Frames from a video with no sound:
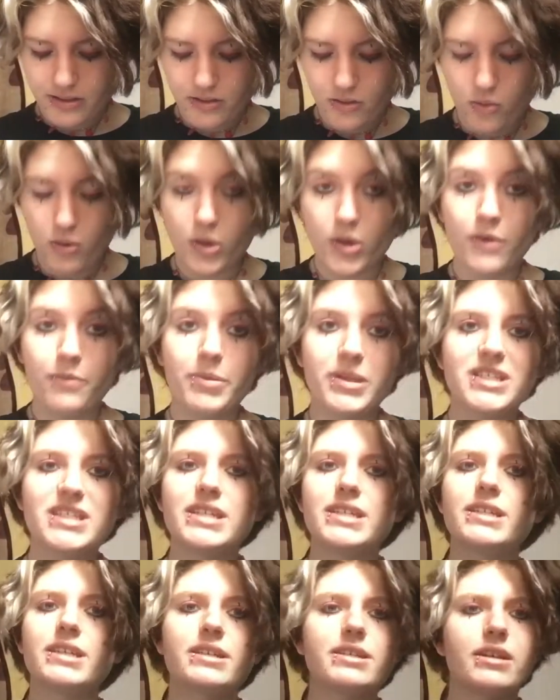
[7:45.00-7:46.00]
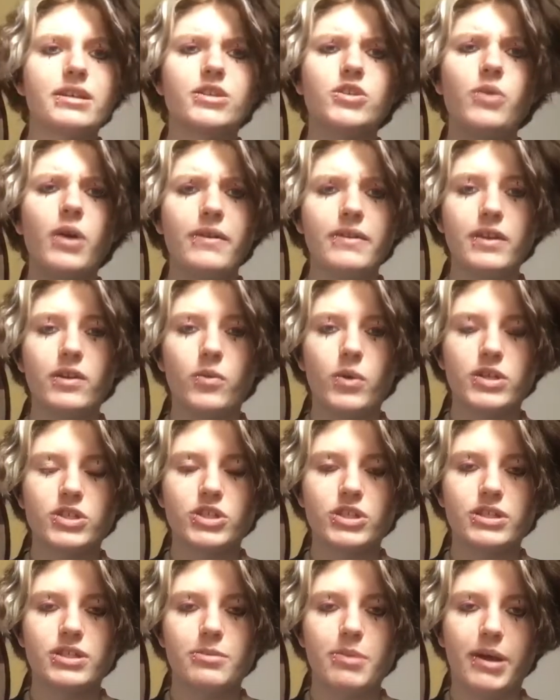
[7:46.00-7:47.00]
order of business is, do you have any
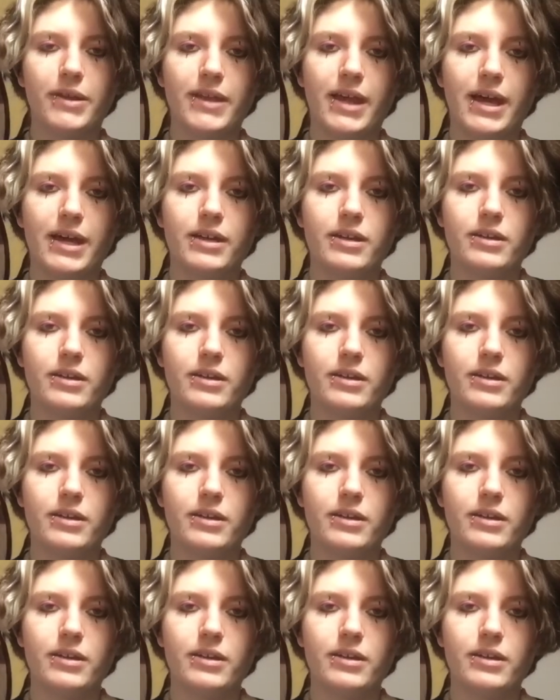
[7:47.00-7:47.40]
questions about that?